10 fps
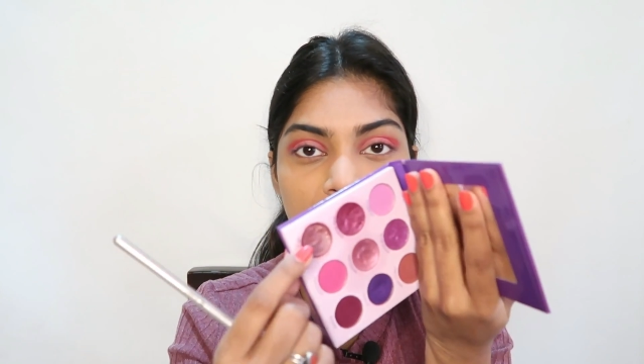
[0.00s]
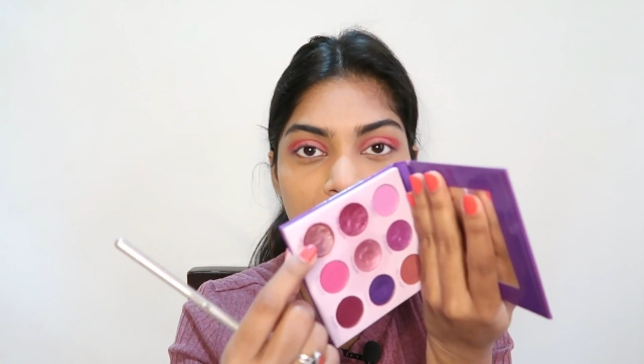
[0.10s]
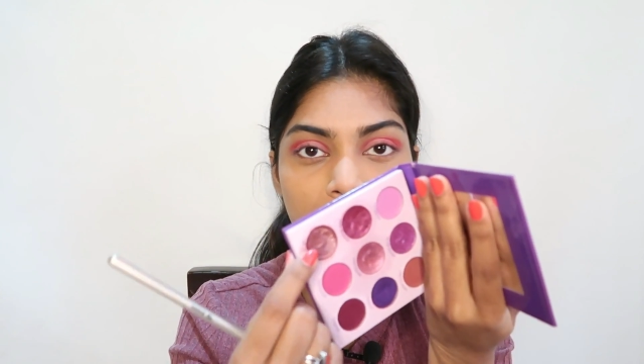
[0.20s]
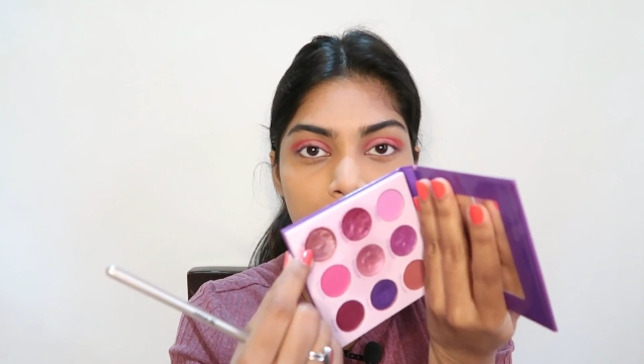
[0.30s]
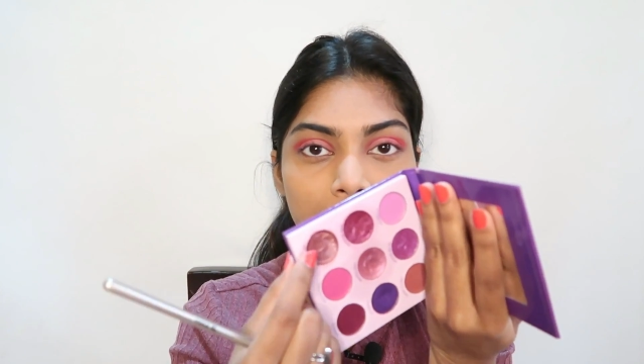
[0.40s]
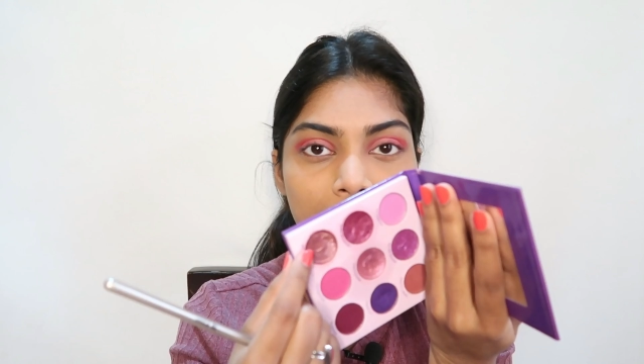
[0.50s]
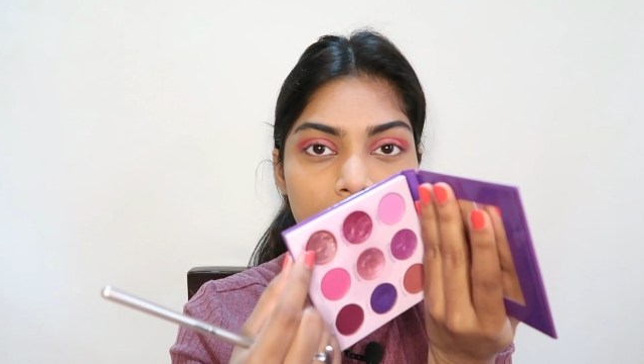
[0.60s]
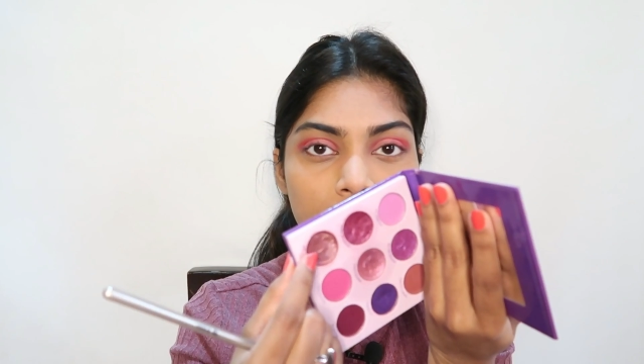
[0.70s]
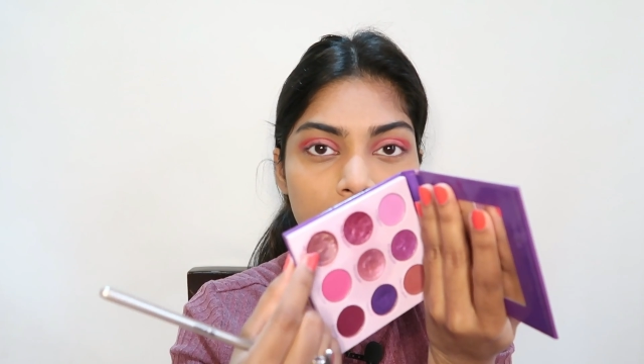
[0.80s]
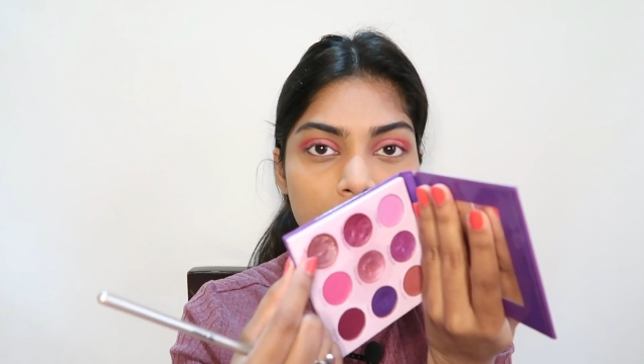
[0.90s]

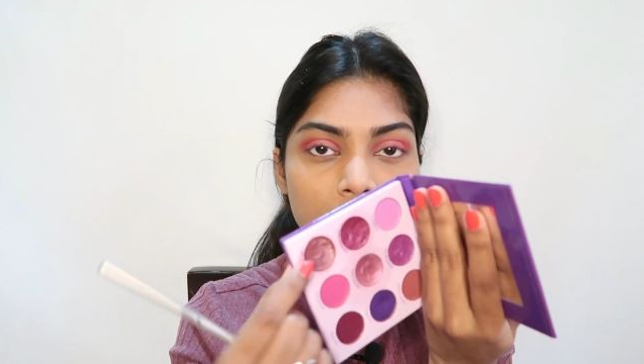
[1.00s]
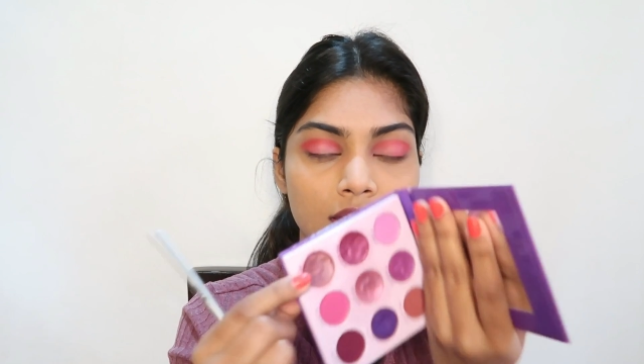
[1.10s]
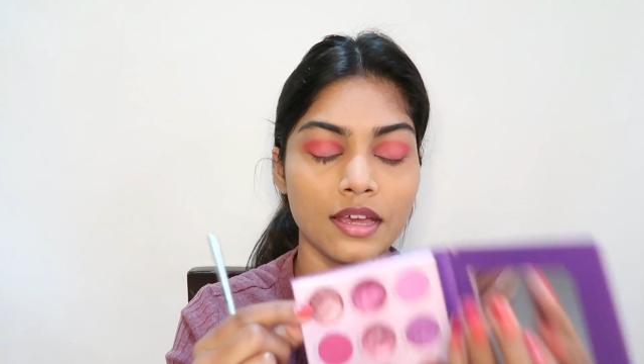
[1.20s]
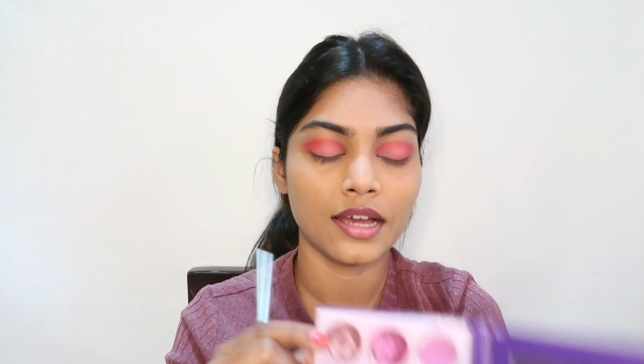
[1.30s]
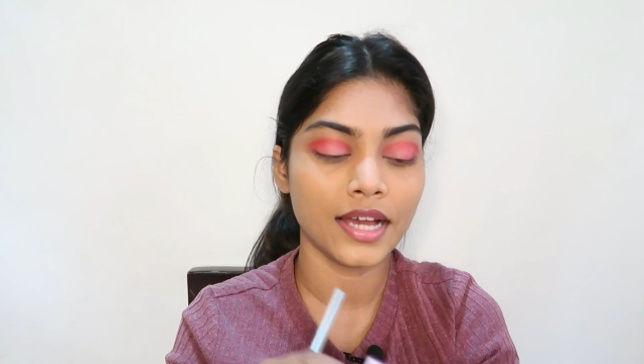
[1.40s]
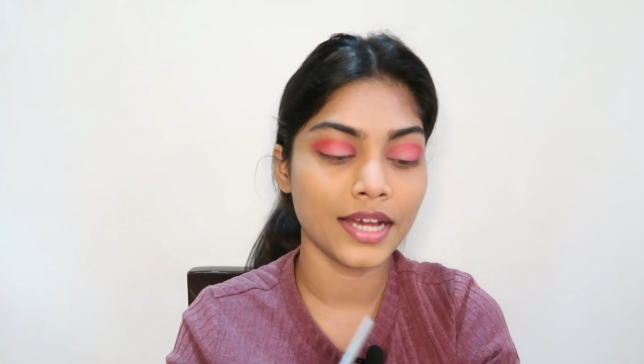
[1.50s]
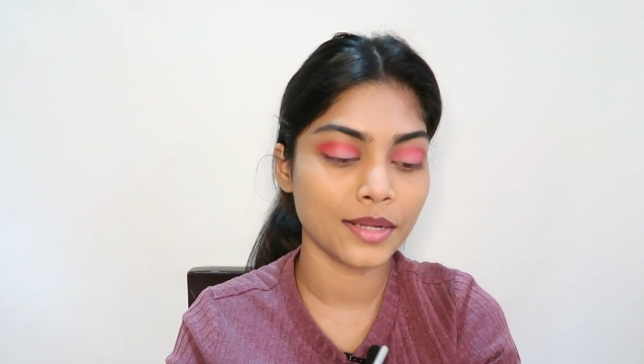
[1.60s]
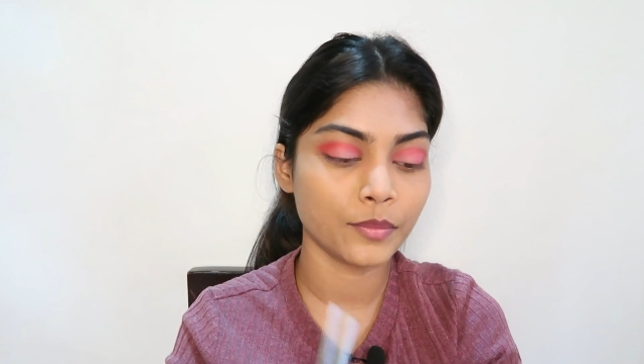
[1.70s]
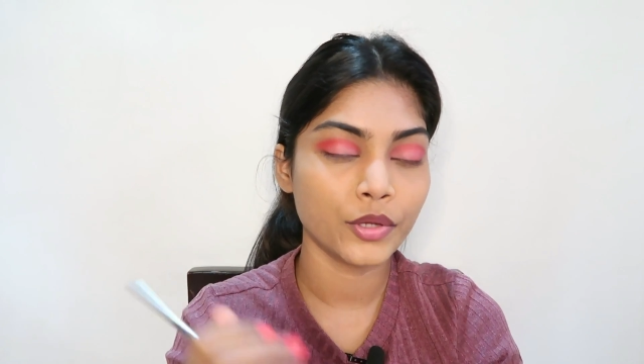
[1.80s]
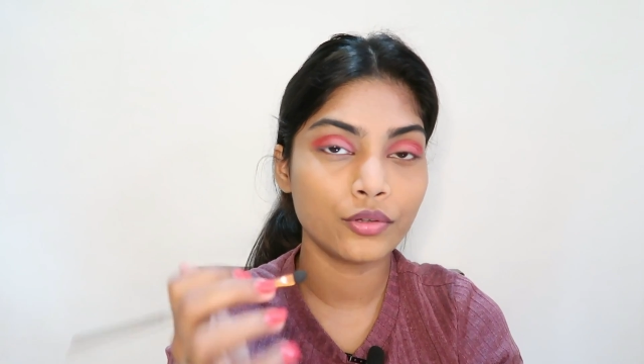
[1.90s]
Sandman, and
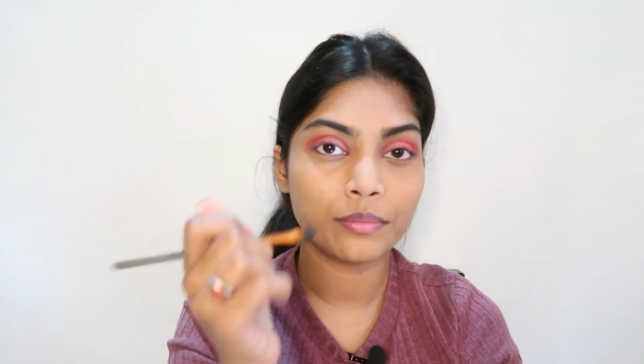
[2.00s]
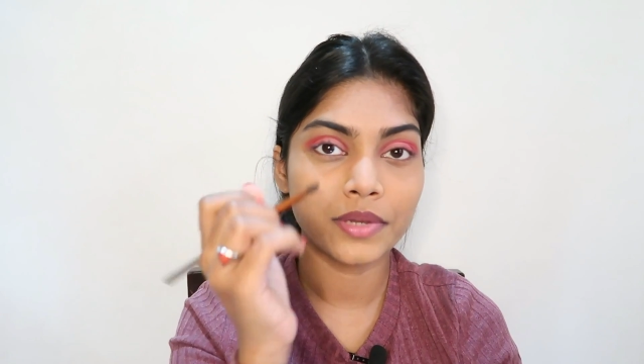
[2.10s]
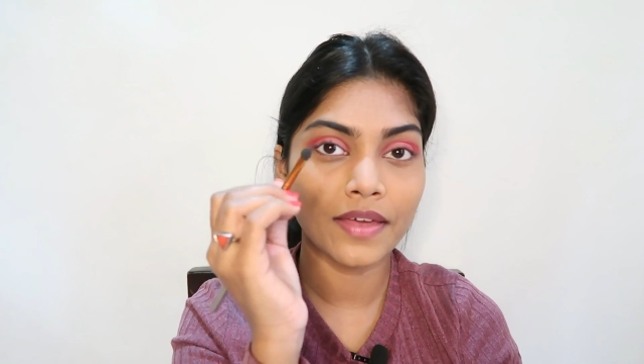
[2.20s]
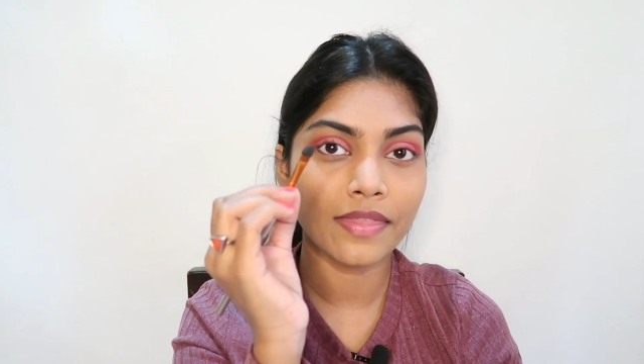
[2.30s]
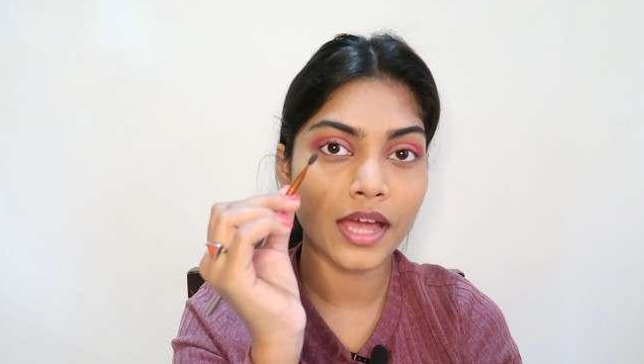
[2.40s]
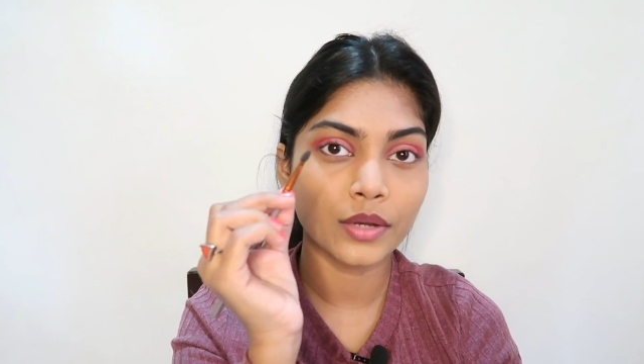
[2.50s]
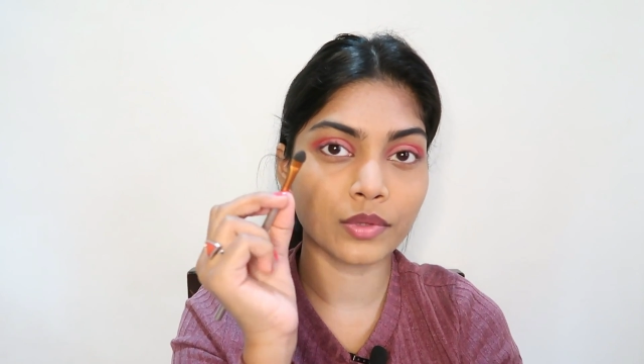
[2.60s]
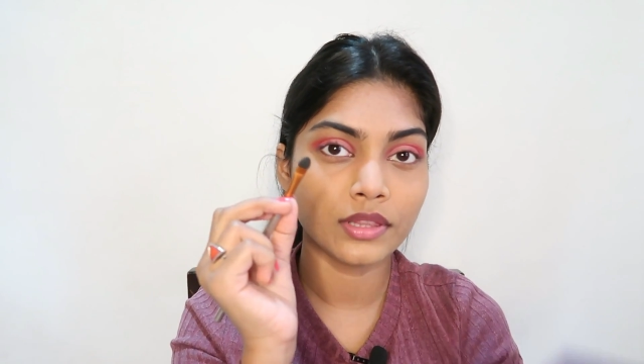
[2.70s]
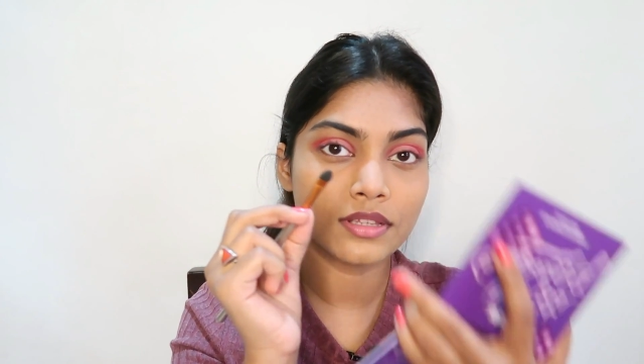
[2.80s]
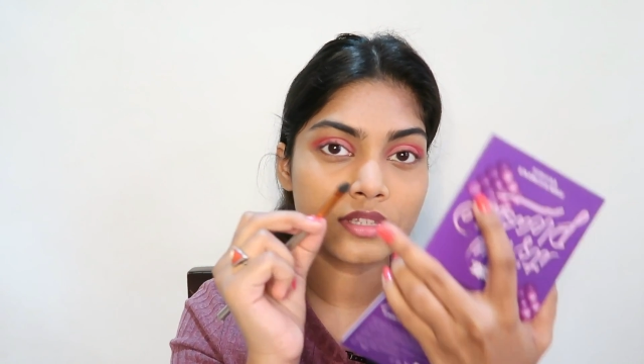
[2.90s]
I'm going to apply that
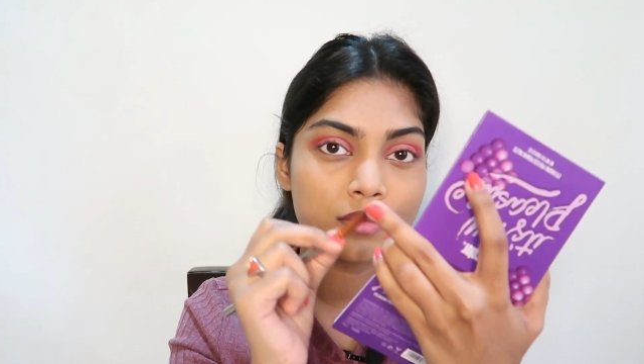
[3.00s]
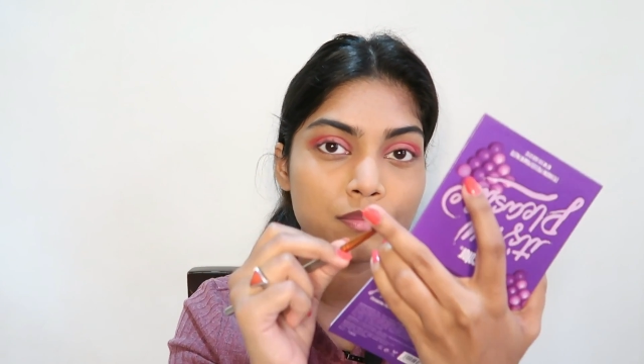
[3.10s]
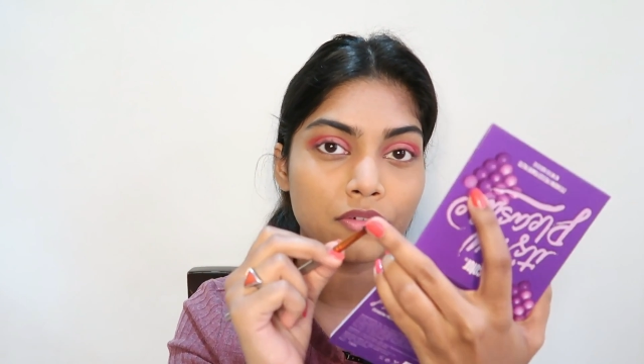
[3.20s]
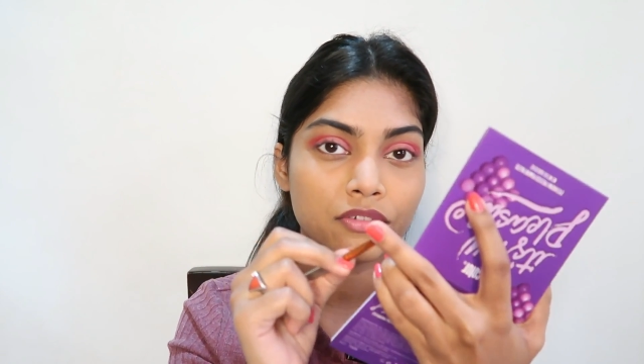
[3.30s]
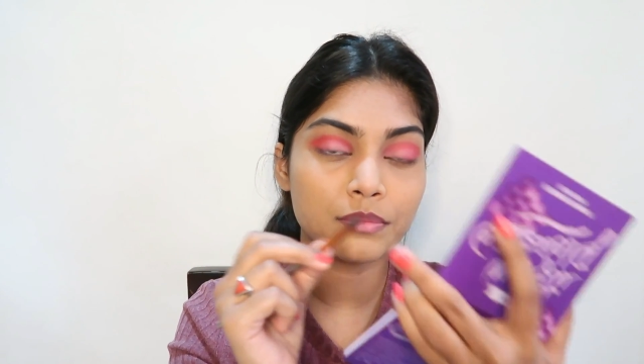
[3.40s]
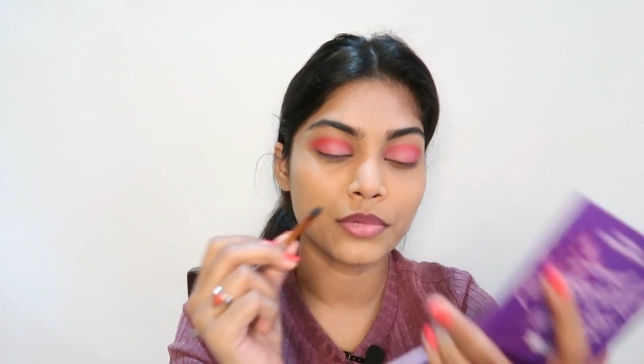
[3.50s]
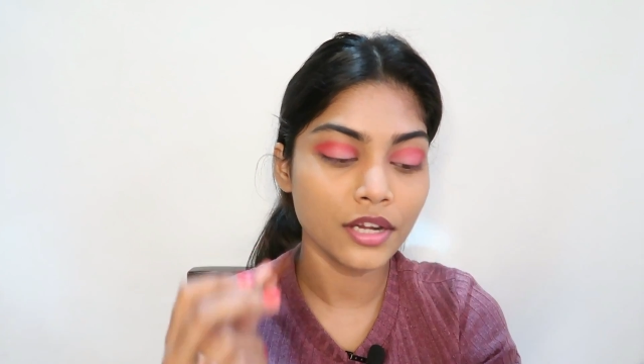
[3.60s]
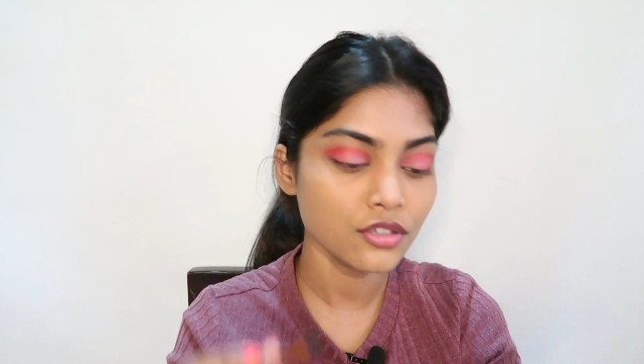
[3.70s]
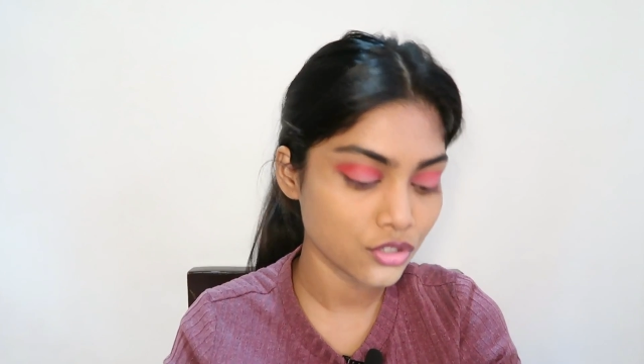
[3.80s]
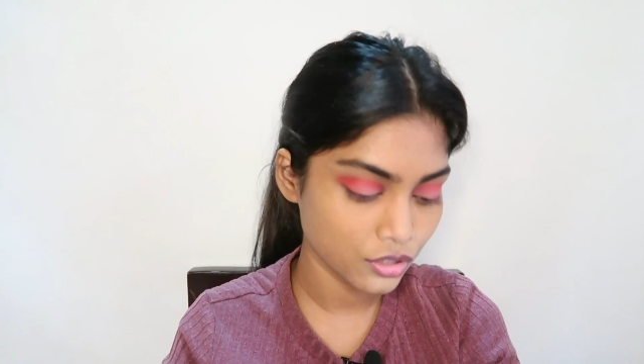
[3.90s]
with this puffy
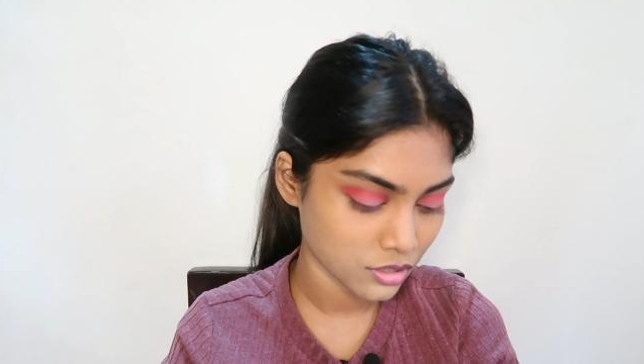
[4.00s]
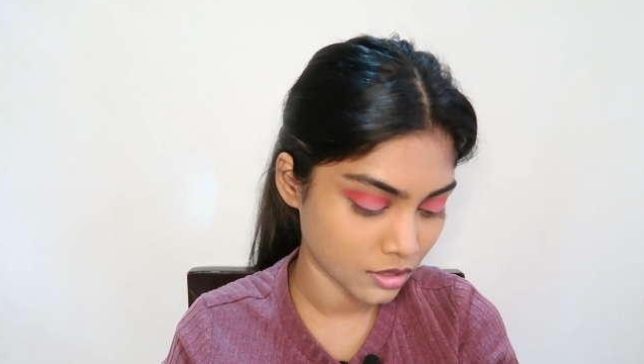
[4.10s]
brush